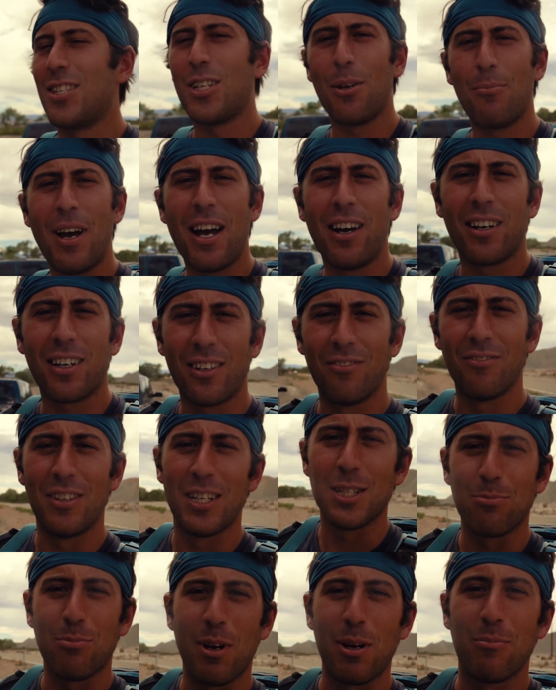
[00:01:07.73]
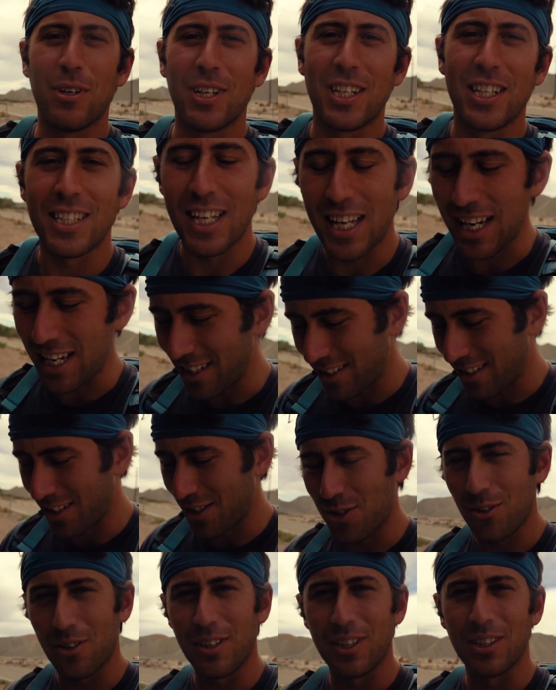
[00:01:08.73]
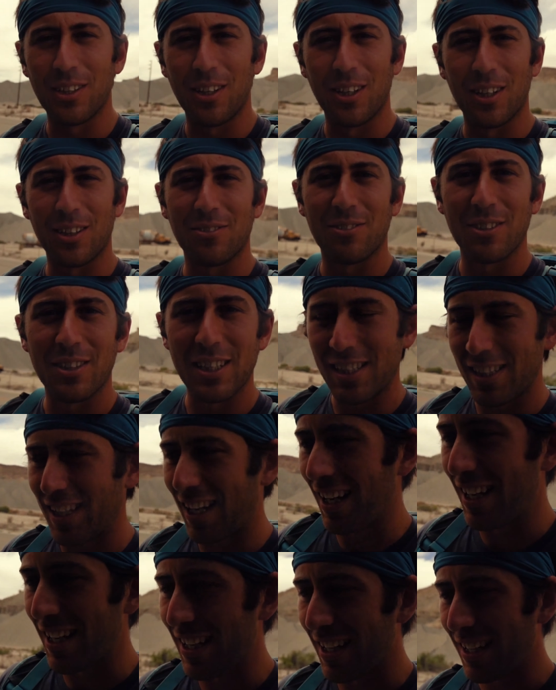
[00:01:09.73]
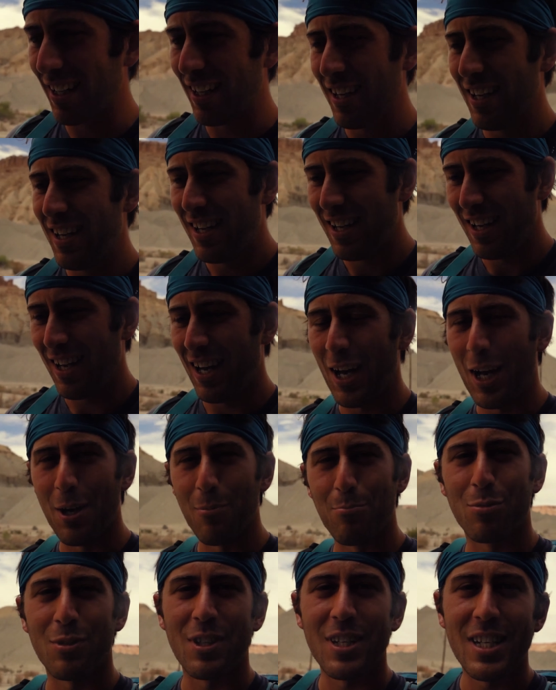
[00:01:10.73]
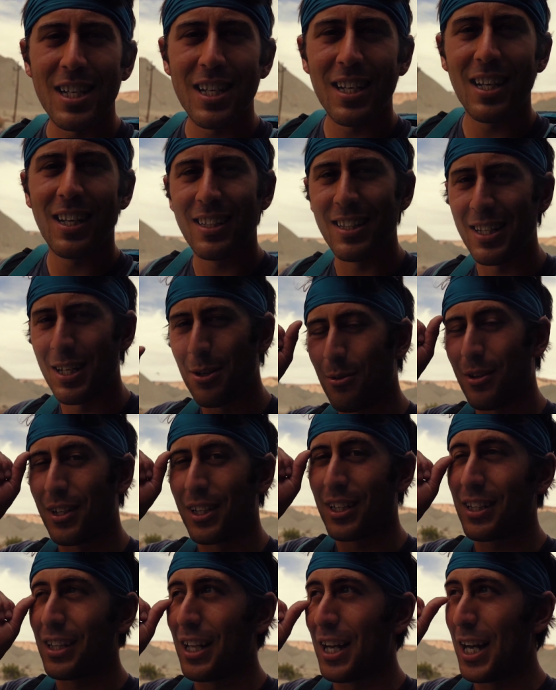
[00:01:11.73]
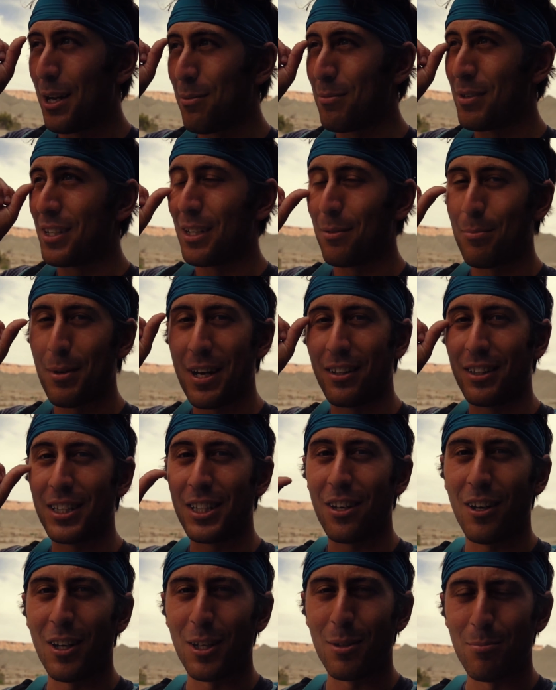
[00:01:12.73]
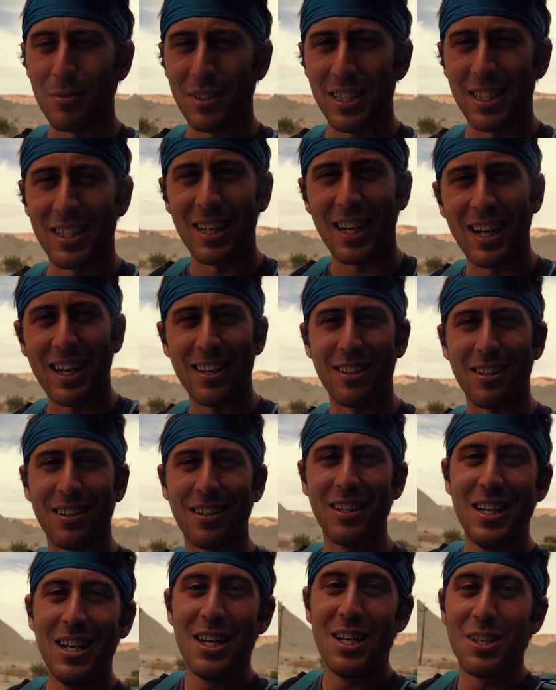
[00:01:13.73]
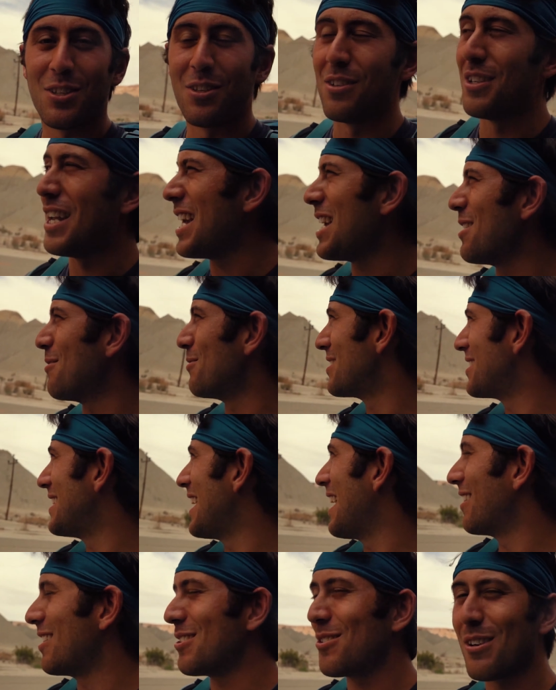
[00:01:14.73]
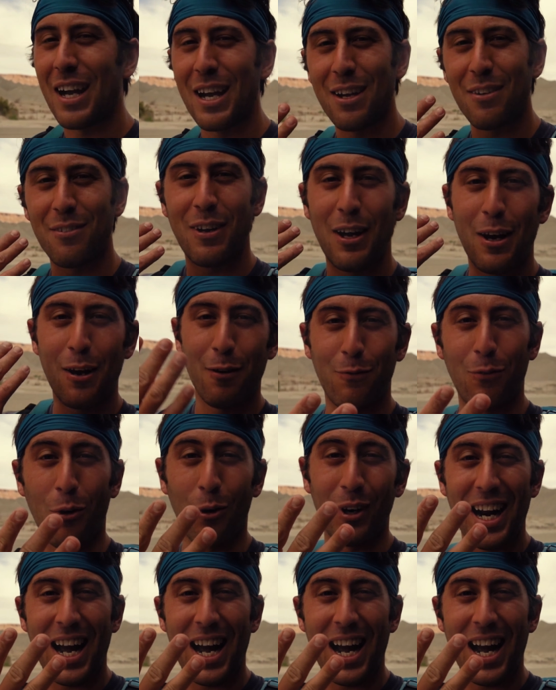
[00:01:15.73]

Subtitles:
Somehow convinced my buddy Nate to join along for this hike. Bree didn't want to climb, and apparently Autumn didn't either. So Nate was down to drive 4